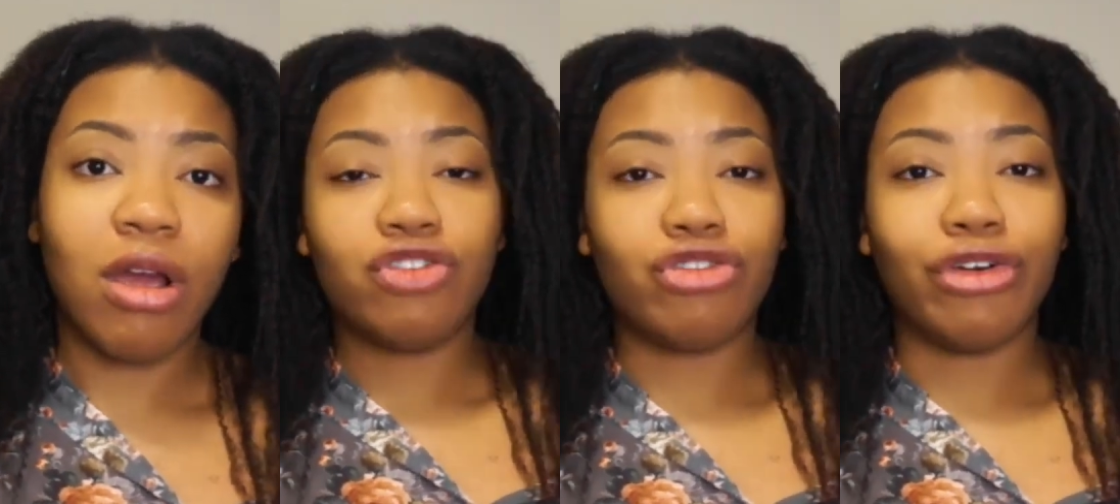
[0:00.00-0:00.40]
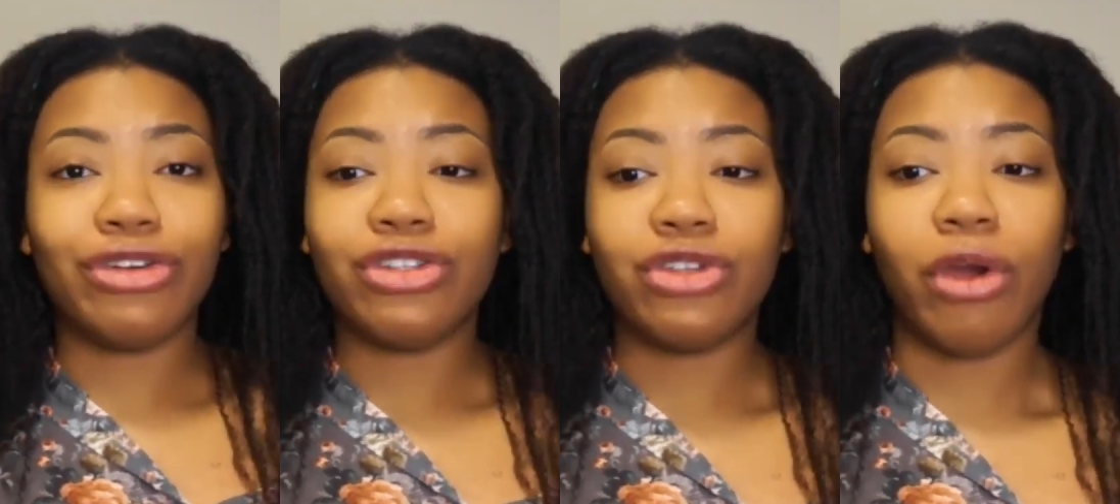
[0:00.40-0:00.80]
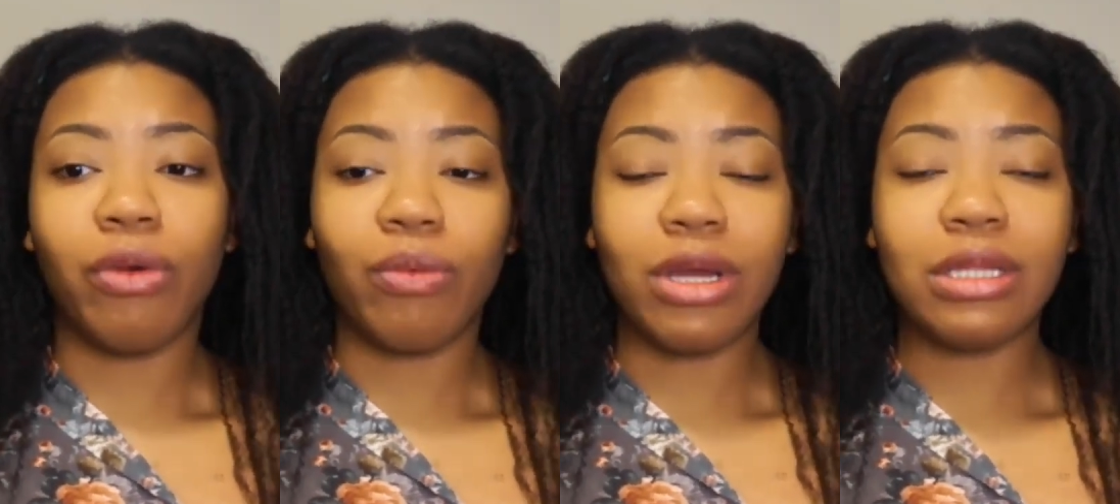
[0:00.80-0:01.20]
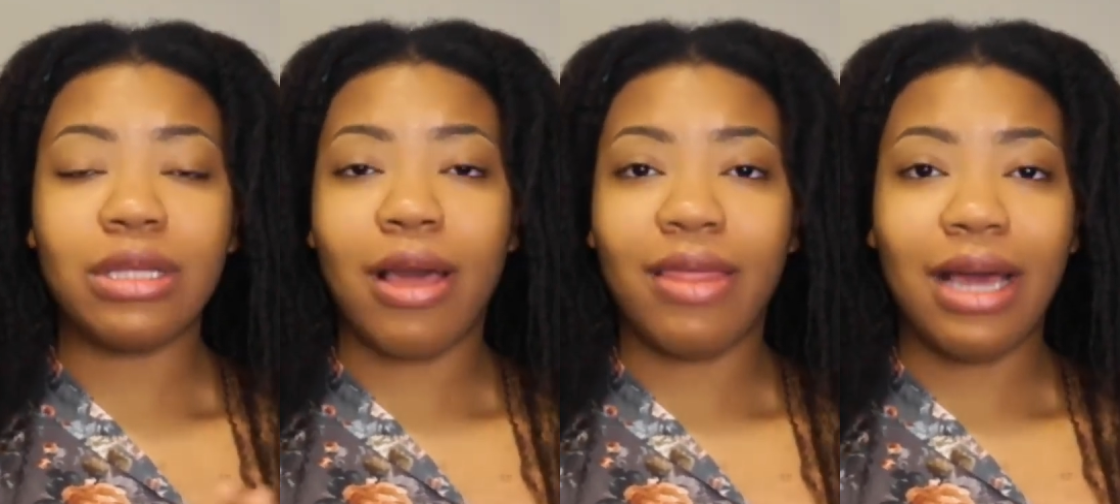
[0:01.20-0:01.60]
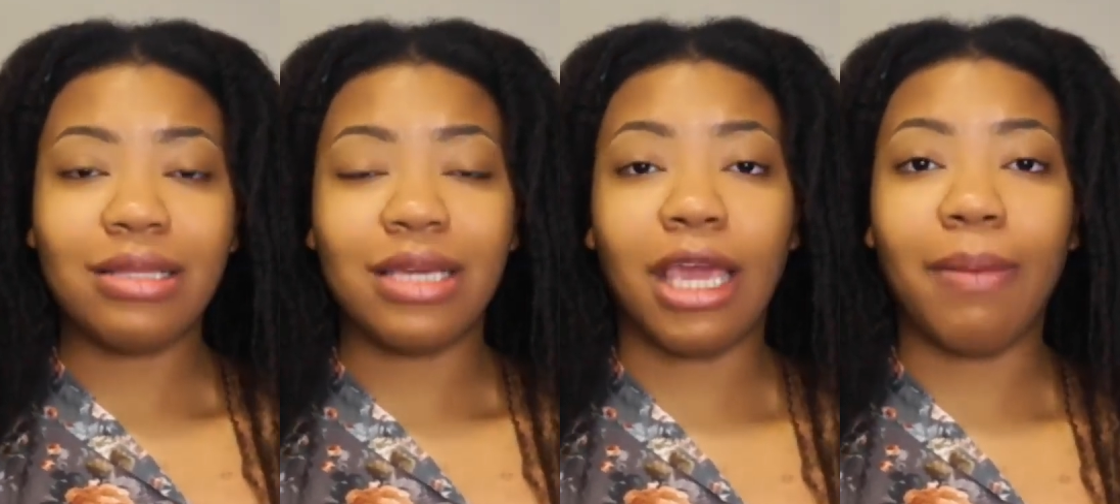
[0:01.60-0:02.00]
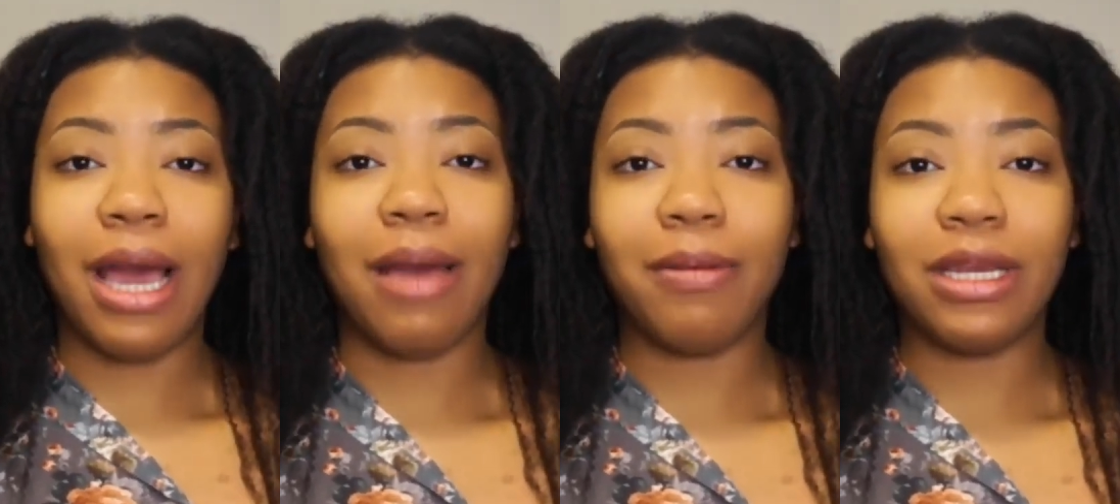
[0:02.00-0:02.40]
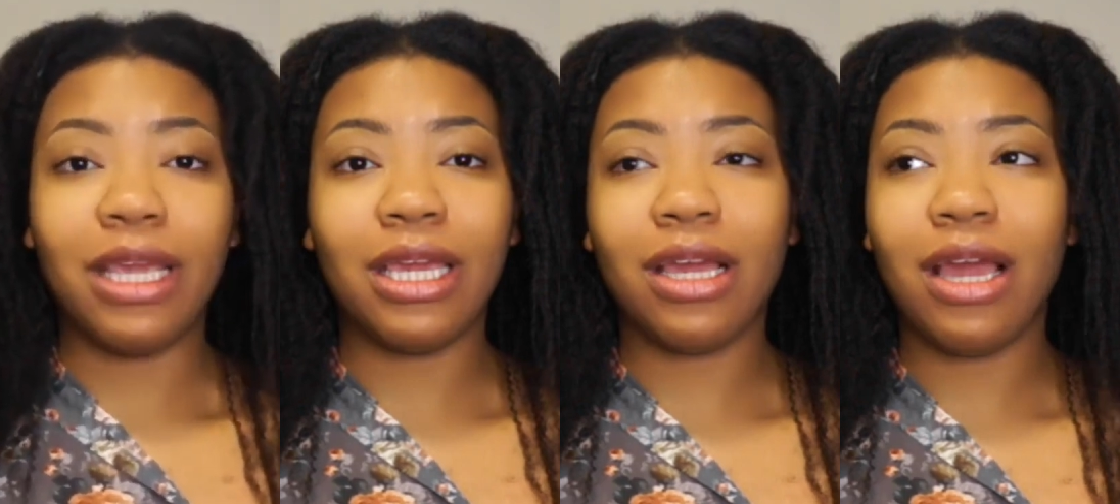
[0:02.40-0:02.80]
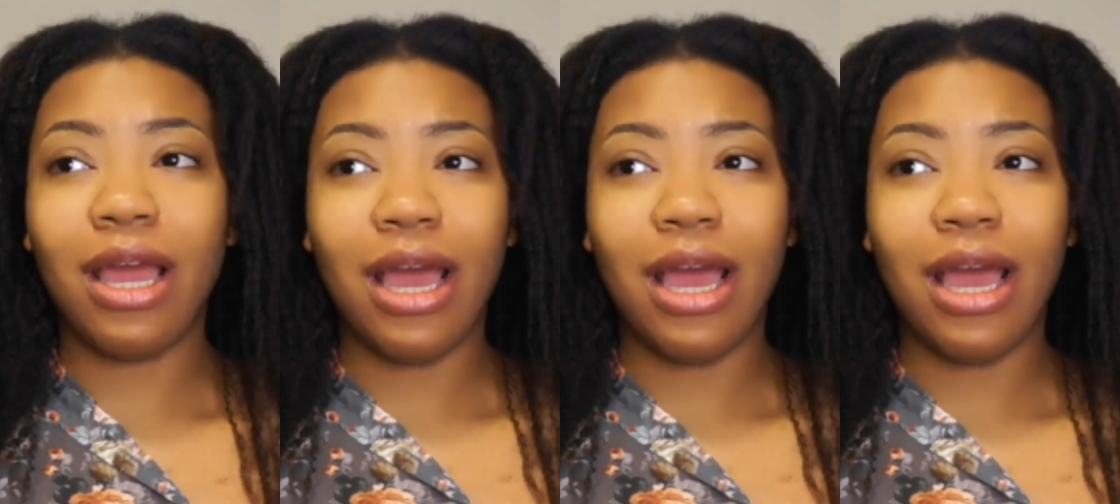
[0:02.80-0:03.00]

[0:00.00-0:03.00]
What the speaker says: So you don't want that to keep happening